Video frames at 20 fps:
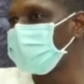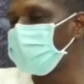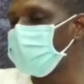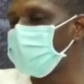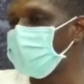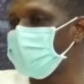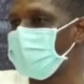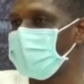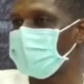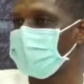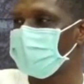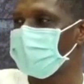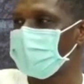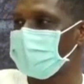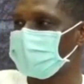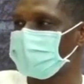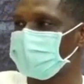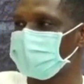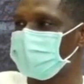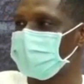man
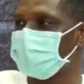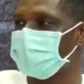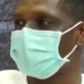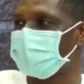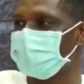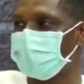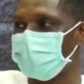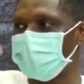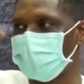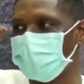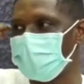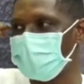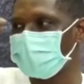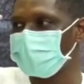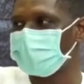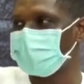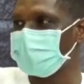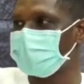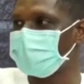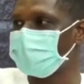must be
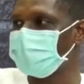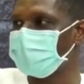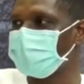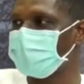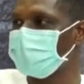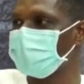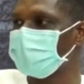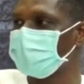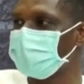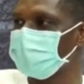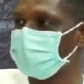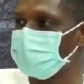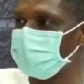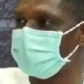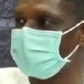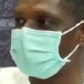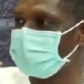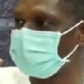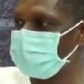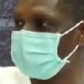mentally
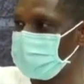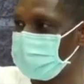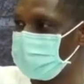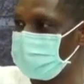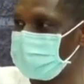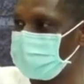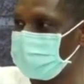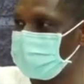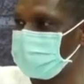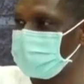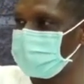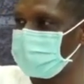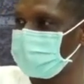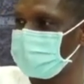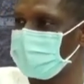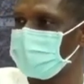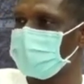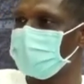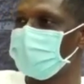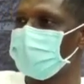bulletproof,
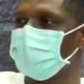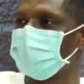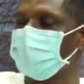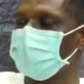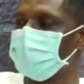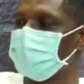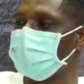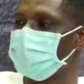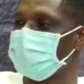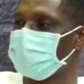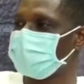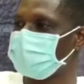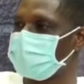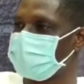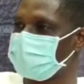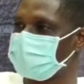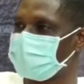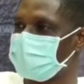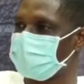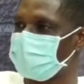know what he's
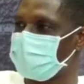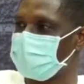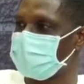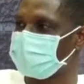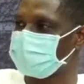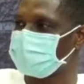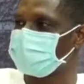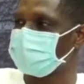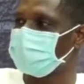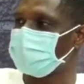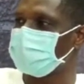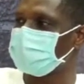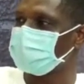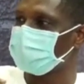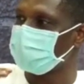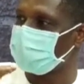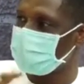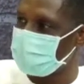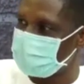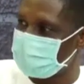about, know what
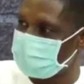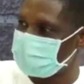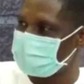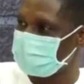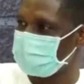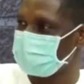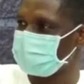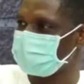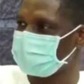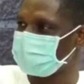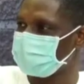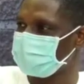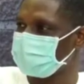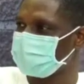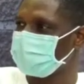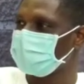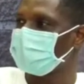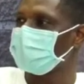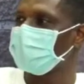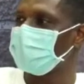marriage is,
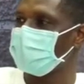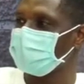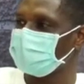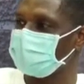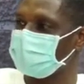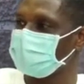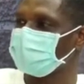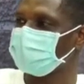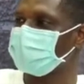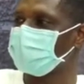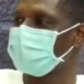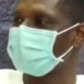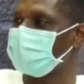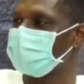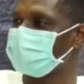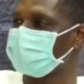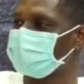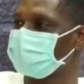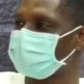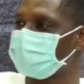and just
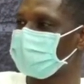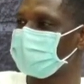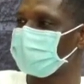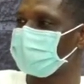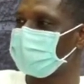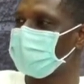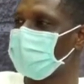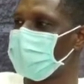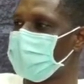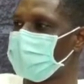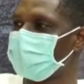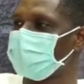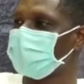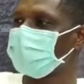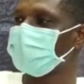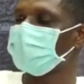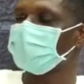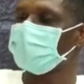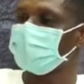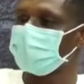relaxed for
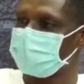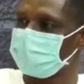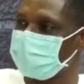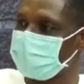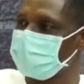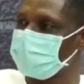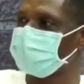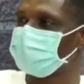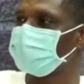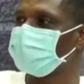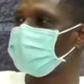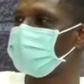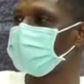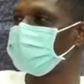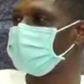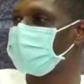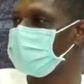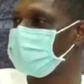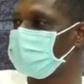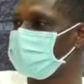things to take
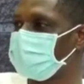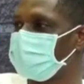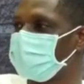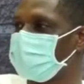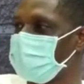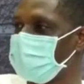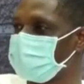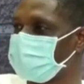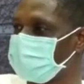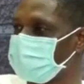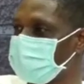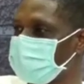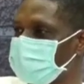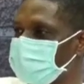their right course